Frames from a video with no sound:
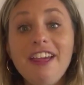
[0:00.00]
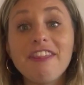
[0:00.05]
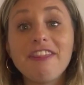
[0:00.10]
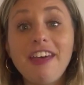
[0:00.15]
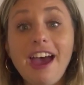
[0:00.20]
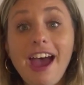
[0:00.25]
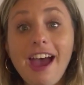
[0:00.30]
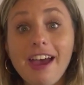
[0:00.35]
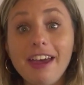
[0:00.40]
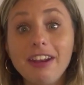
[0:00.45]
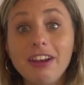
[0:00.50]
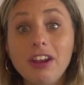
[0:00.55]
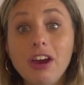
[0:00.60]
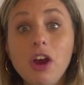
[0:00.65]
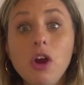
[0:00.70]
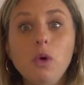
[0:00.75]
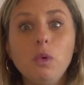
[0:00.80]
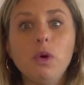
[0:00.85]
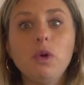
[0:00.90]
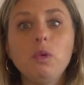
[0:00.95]
Then,
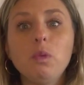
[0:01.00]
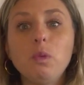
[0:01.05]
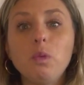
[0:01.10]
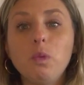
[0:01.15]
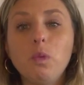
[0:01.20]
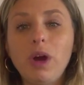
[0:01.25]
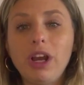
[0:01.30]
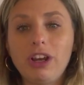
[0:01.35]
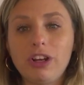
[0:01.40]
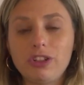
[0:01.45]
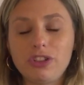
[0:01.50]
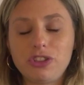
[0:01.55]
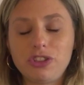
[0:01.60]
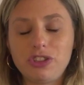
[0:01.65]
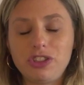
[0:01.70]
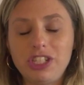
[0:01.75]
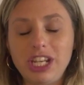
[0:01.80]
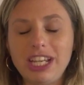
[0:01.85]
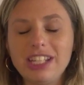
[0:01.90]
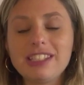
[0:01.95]
when, when our
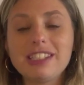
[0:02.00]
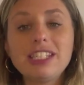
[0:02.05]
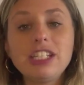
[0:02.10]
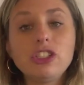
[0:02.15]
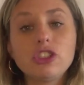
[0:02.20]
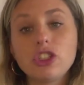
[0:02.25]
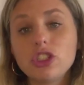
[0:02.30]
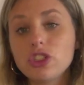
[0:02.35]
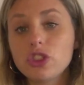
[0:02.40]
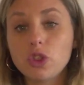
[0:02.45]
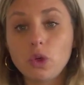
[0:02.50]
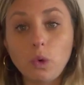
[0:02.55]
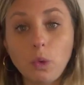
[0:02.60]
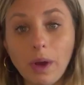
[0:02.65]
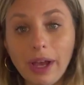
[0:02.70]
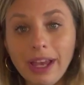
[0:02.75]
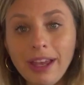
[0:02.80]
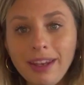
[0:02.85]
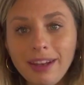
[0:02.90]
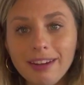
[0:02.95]
dance teachers
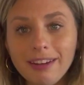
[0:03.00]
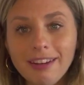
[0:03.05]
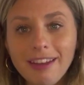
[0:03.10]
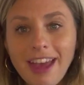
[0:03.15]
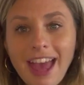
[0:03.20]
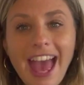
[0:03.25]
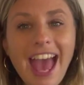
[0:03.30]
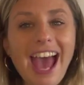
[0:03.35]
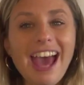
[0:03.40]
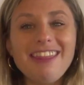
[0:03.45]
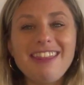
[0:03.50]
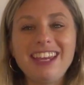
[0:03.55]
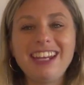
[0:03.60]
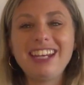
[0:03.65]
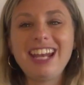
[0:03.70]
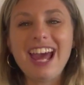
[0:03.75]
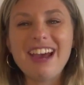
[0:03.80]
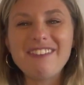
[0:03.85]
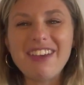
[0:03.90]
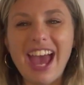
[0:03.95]
quit and they
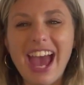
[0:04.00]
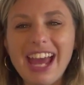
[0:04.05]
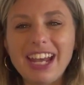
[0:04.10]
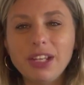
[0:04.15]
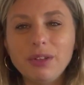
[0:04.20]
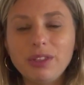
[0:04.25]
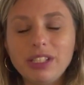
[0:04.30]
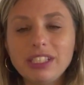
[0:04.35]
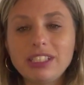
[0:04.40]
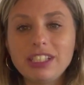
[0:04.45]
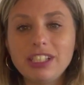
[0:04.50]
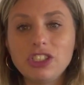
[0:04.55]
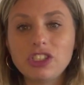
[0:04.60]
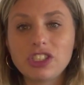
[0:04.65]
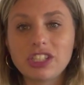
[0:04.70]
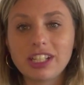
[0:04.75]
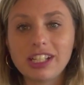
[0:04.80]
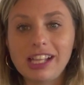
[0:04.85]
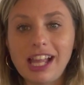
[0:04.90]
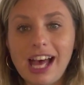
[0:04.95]
didn't have anyone to
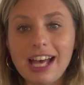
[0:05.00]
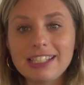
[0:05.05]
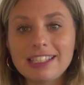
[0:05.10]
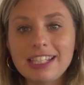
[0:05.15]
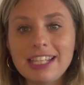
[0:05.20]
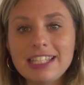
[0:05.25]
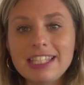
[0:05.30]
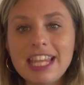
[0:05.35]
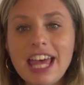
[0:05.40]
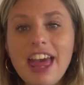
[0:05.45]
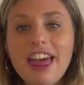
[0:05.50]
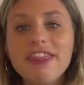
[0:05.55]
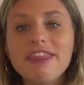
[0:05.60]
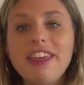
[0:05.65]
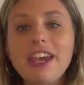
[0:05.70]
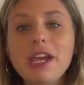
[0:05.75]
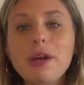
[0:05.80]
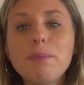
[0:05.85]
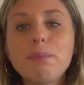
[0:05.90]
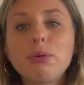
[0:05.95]
teach the classes,
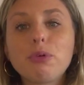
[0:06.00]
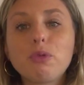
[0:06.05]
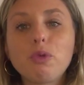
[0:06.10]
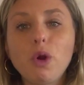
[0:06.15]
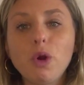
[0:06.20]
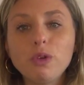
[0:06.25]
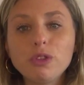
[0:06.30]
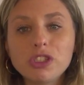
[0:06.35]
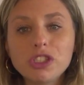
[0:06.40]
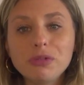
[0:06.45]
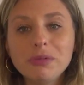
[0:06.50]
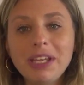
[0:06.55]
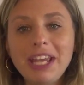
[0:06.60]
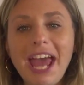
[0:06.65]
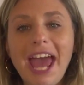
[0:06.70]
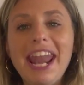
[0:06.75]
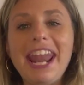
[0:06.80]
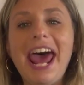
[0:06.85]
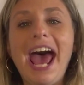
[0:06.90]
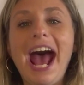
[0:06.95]
they approached me
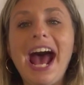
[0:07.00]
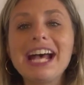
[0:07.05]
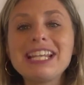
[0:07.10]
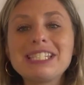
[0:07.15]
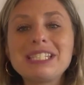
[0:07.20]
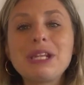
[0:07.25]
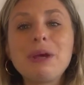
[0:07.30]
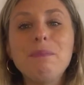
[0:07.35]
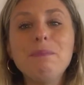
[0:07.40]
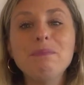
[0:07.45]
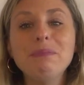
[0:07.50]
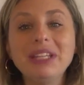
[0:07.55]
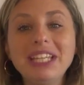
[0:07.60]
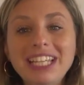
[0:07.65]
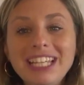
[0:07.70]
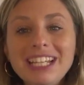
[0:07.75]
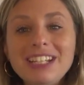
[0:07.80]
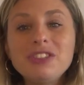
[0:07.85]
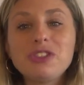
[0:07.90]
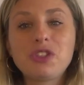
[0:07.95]
and asked
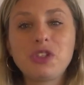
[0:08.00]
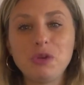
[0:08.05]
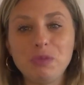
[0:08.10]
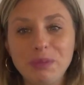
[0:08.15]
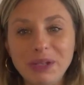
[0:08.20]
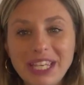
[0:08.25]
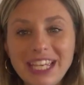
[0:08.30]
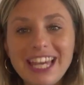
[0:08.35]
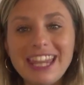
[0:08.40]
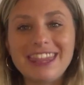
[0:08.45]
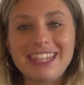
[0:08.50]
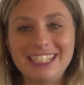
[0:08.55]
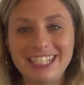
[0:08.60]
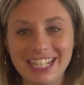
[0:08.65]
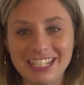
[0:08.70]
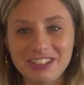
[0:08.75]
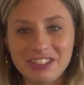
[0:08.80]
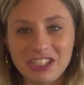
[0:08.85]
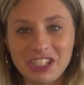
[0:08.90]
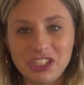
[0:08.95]
me to be the
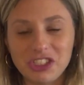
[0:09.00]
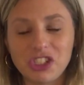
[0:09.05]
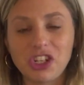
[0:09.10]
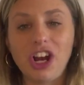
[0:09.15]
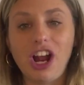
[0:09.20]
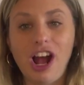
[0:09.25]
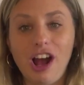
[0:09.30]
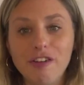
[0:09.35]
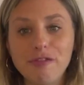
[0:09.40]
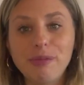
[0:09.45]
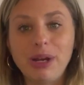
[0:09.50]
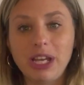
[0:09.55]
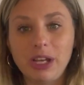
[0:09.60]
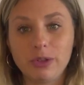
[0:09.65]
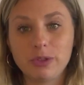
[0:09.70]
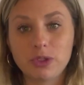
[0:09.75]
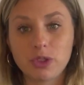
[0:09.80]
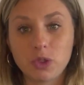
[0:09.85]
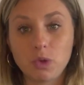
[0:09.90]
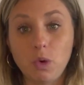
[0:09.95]
dance teacher of my
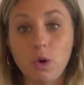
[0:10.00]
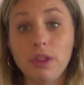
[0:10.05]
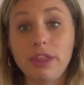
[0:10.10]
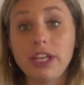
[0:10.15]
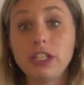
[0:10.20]
own school.